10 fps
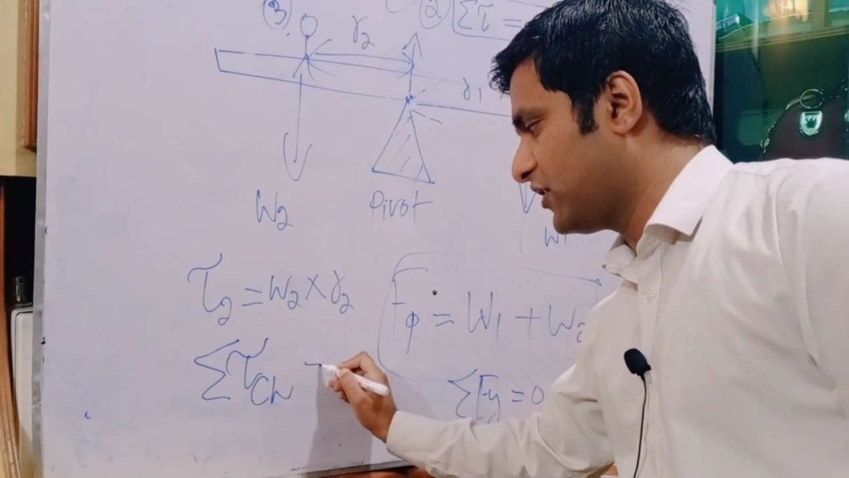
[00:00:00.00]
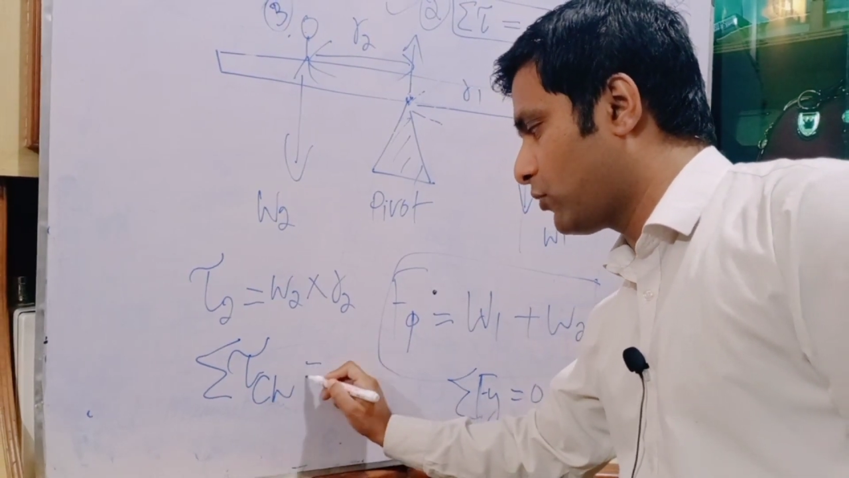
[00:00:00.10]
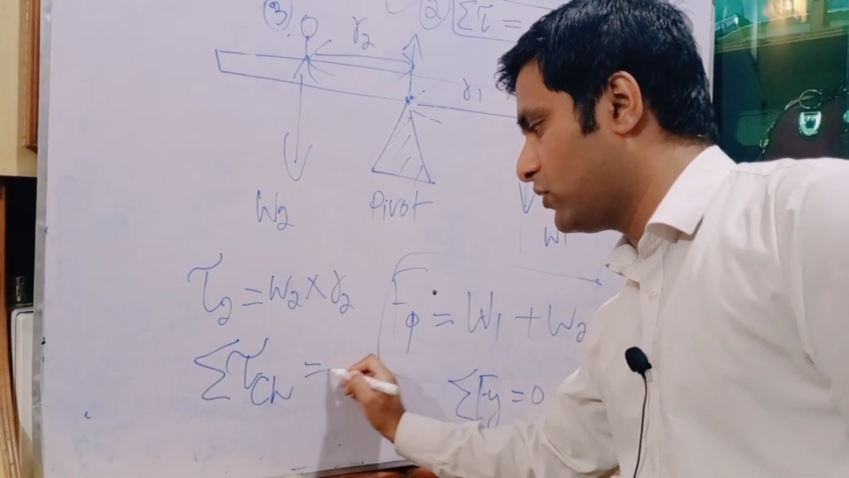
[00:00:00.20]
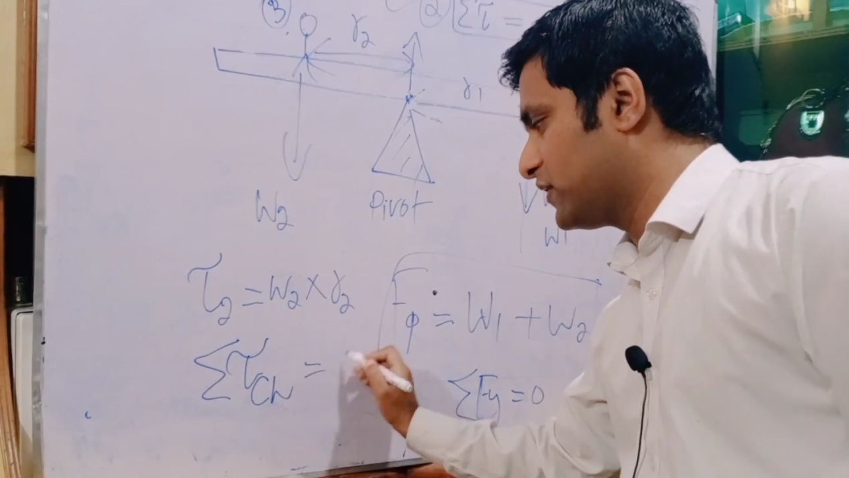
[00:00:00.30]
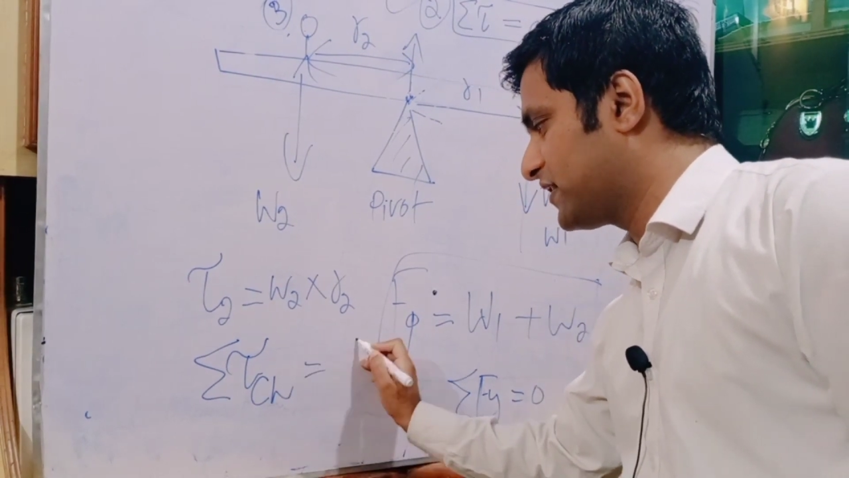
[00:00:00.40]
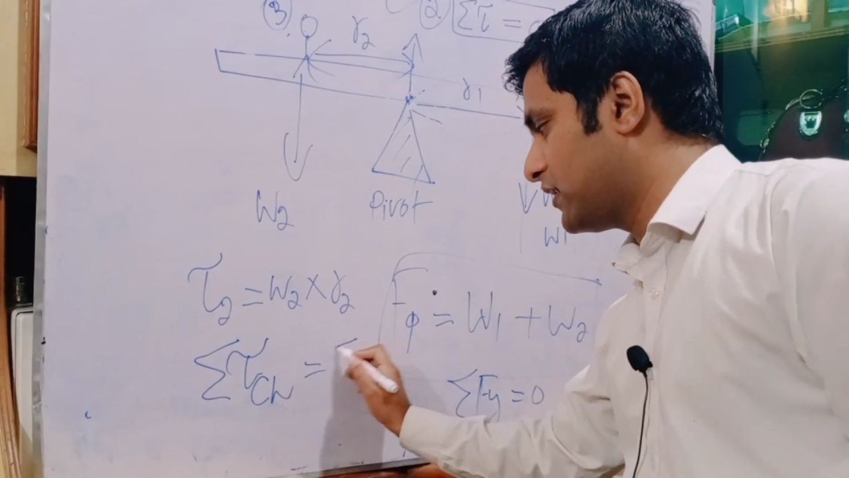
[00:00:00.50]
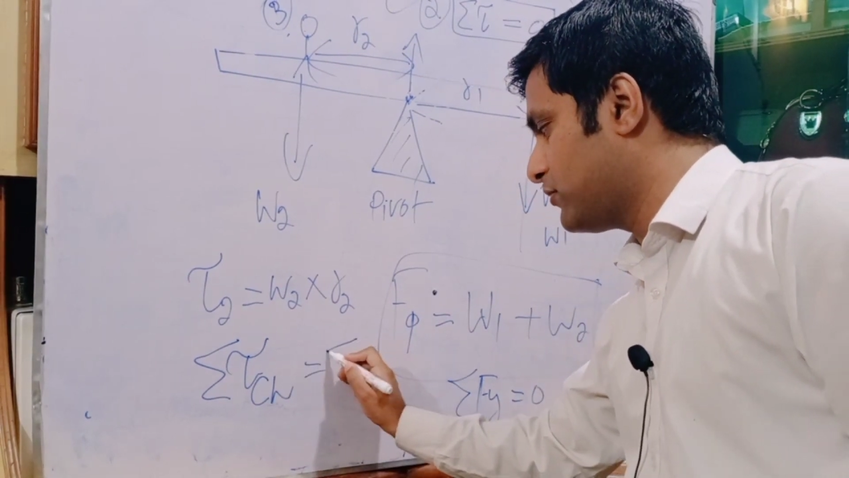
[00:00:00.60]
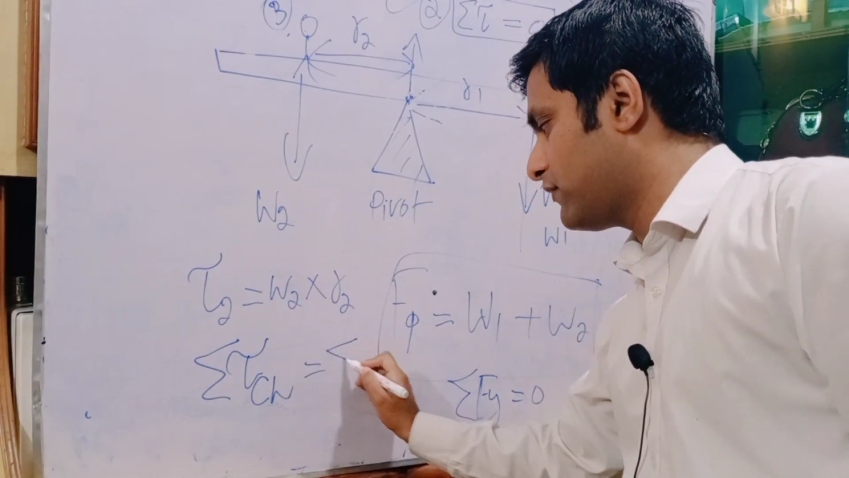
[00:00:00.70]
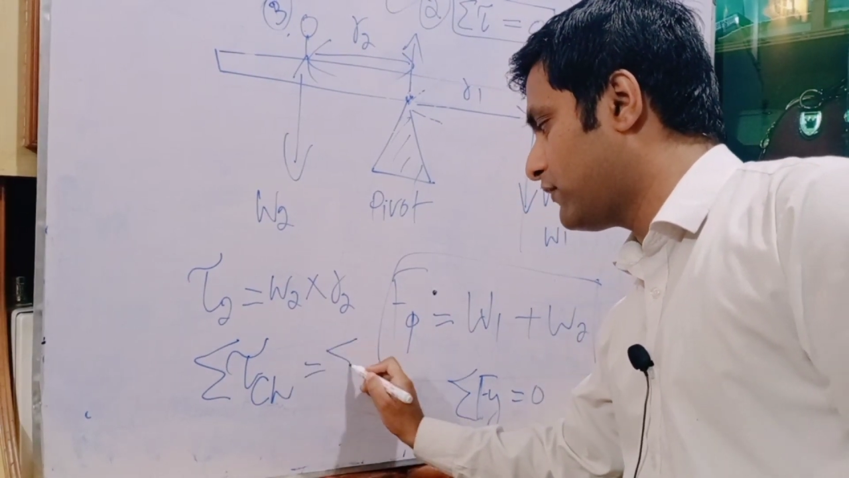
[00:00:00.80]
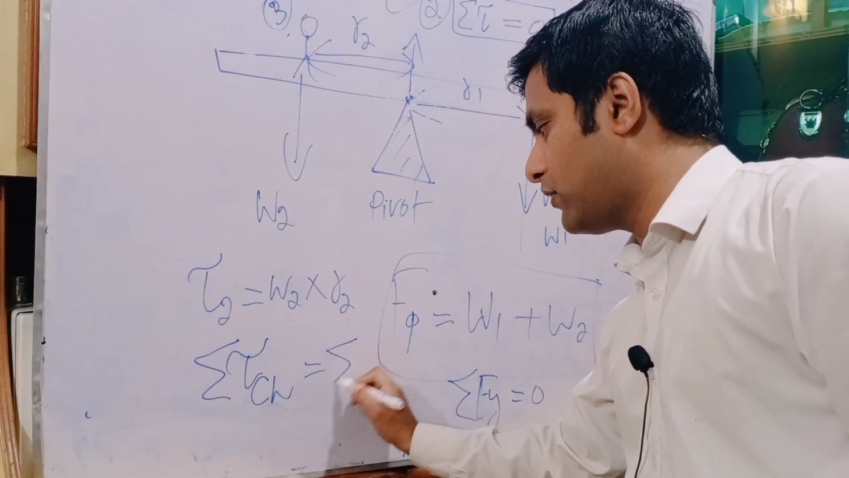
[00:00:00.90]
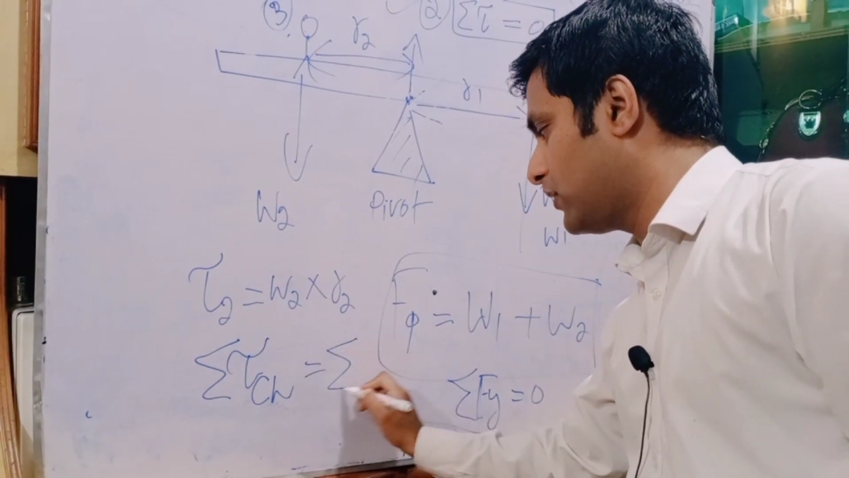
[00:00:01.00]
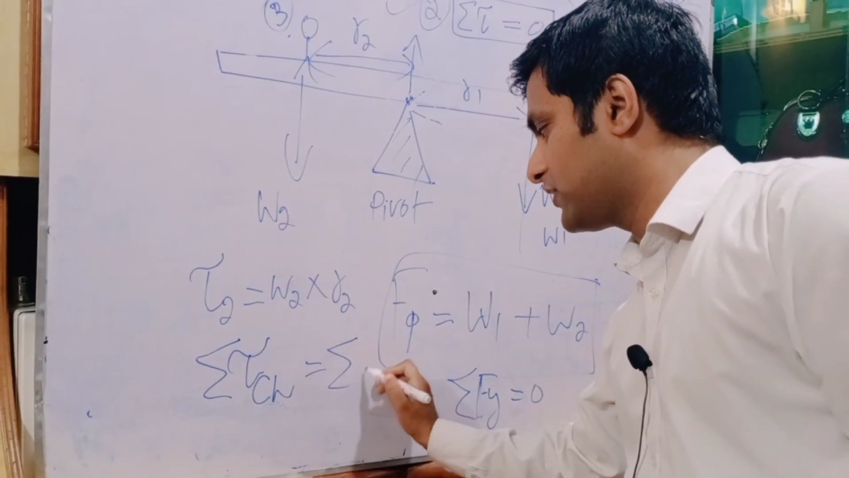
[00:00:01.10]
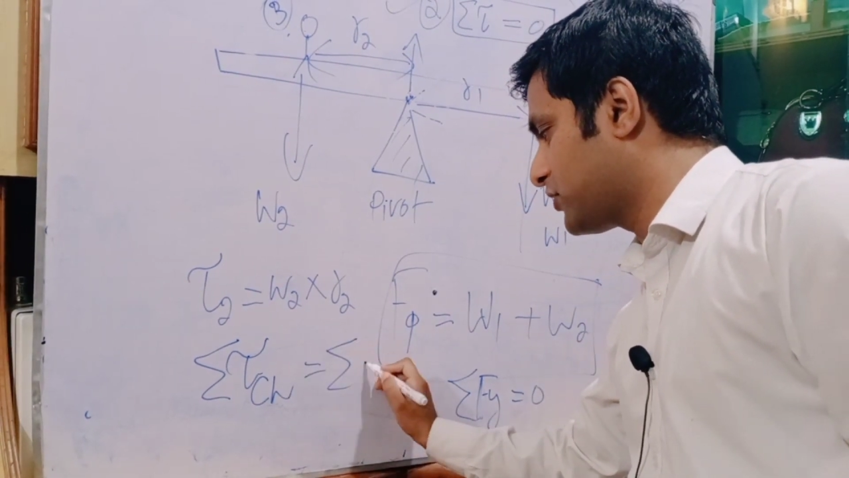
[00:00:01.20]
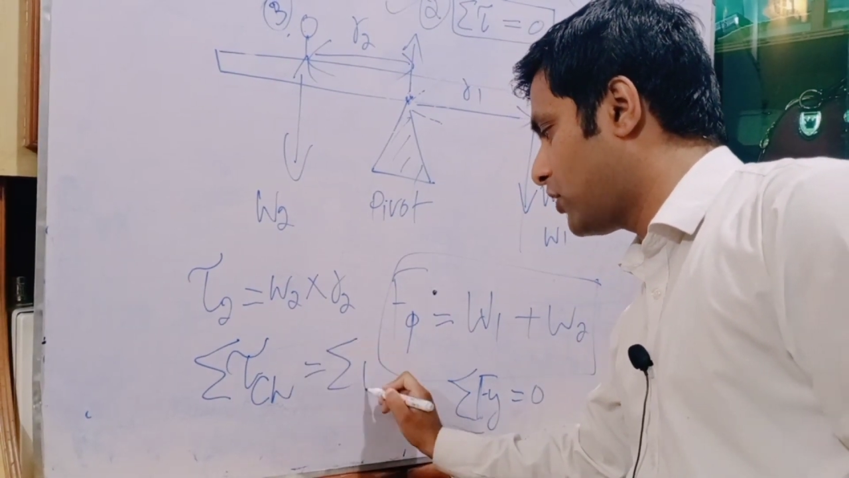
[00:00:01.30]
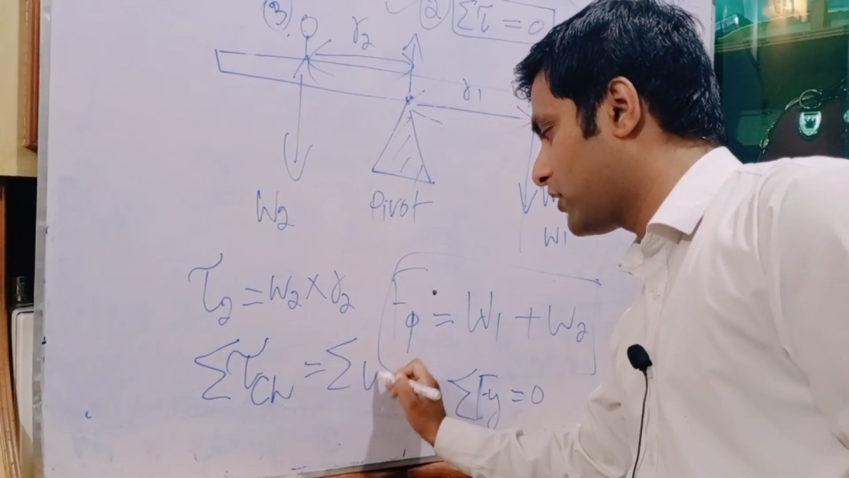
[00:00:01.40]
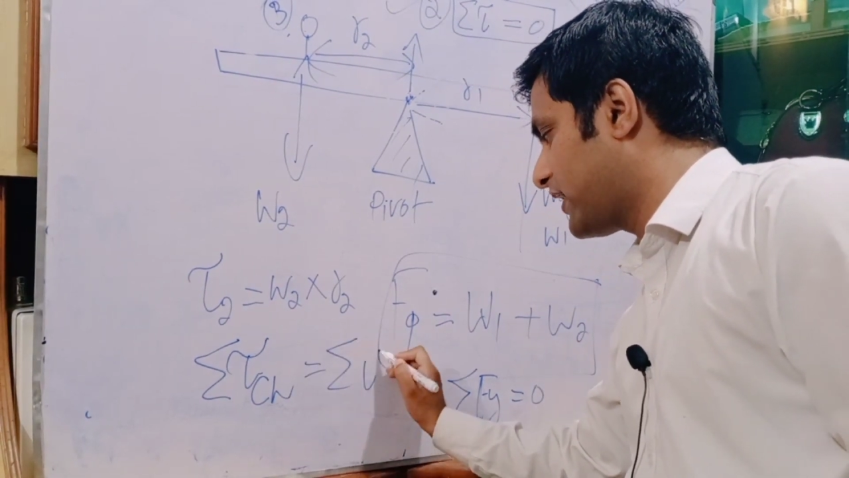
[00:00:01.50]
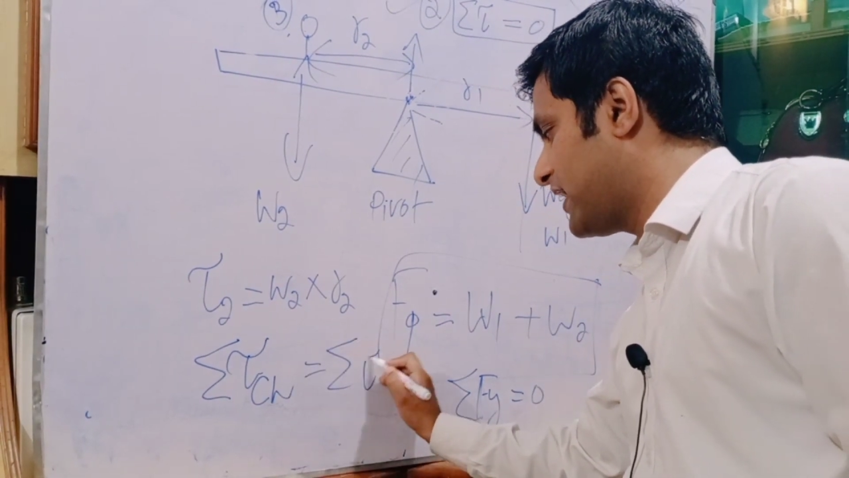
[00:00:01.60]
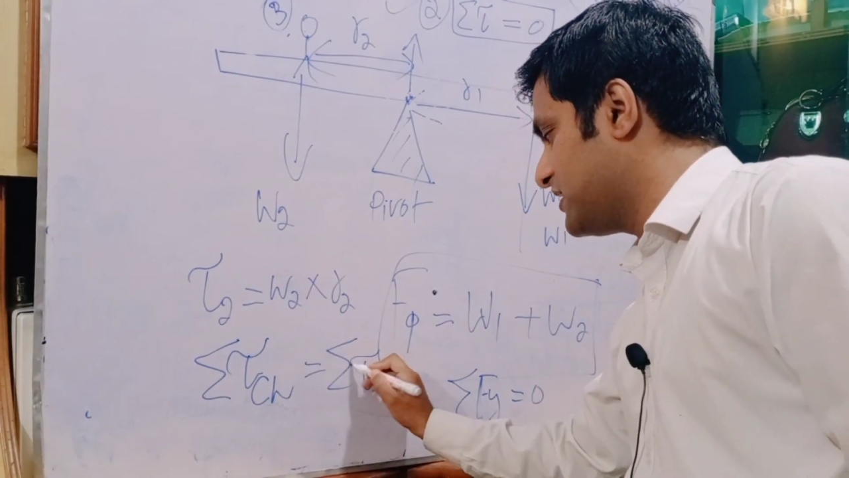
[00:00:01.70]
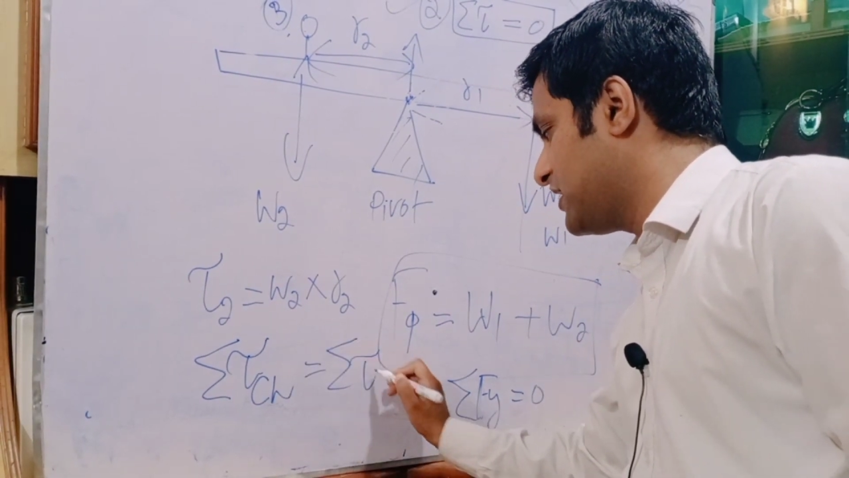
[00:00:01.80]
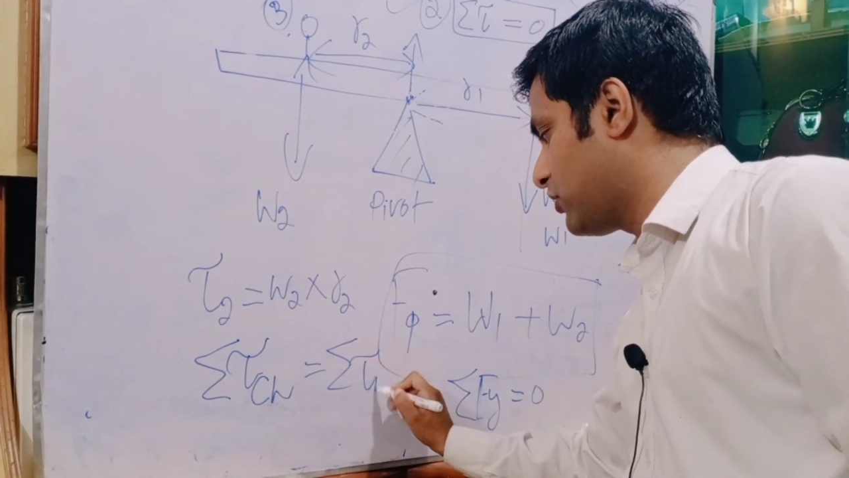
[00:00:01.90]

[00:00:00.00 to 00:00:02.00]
all the torque anti-clockwise, right?